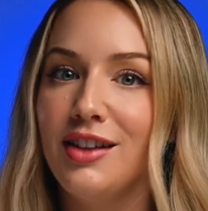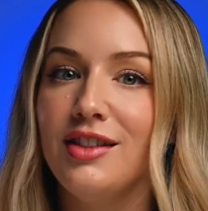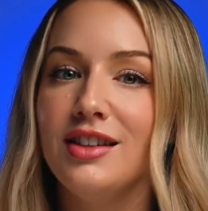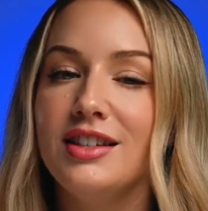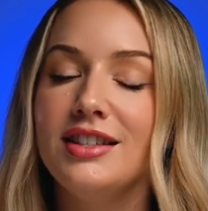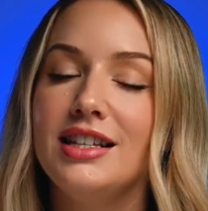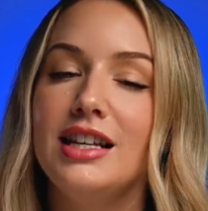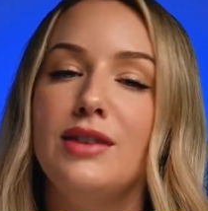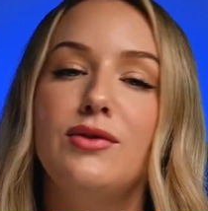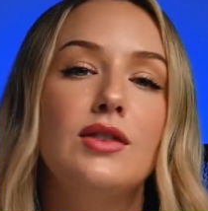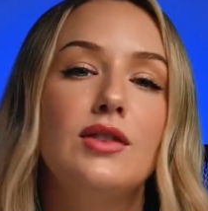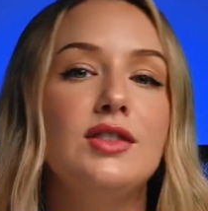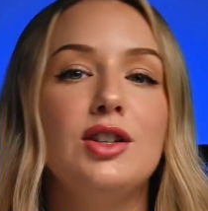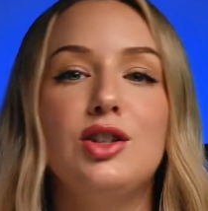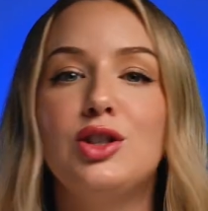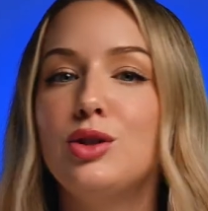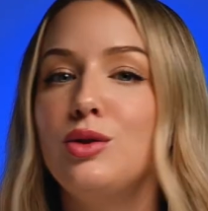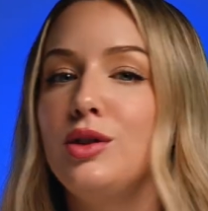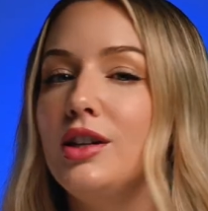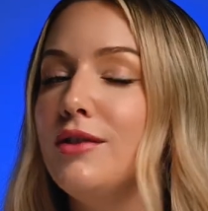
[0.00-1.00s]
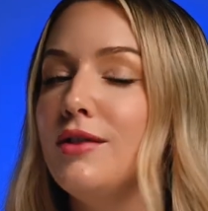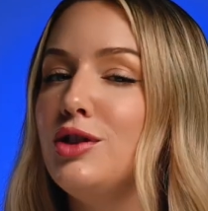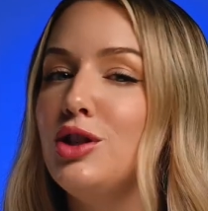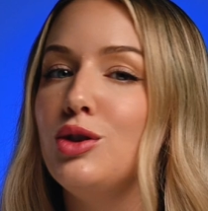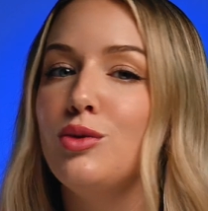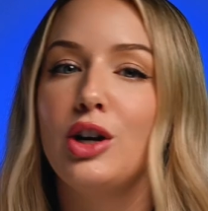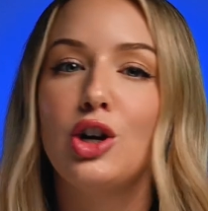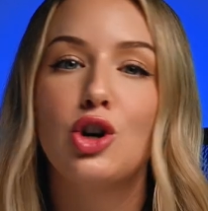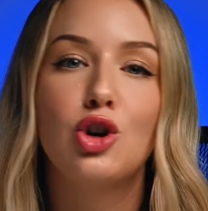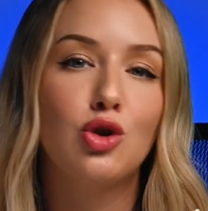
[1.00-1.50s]
the Z52 gives
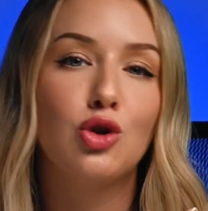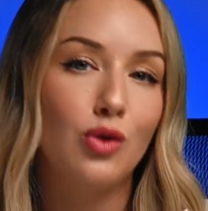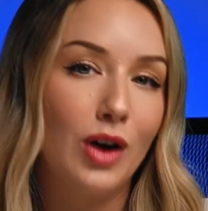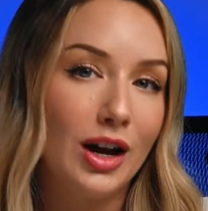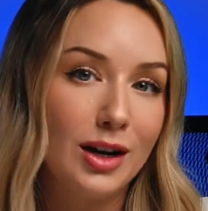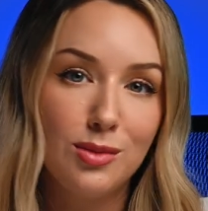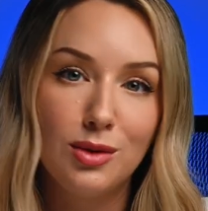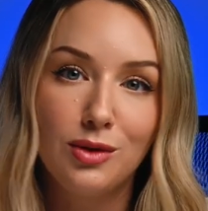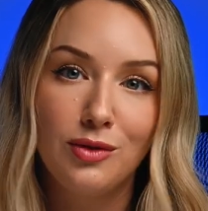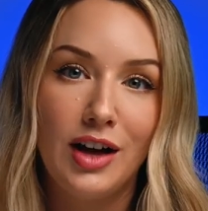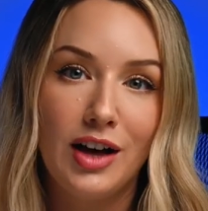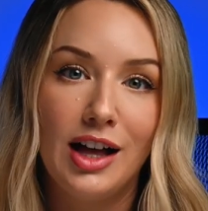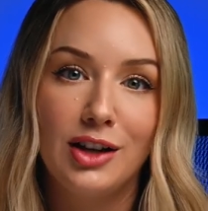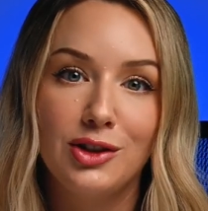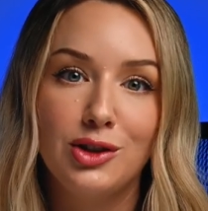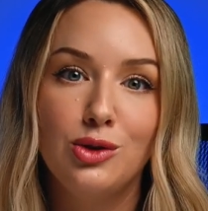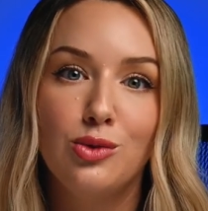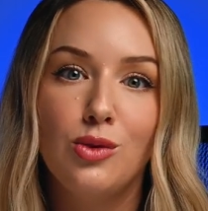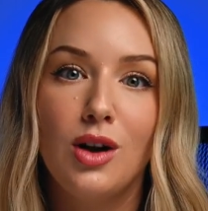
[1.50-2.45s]
you incredible value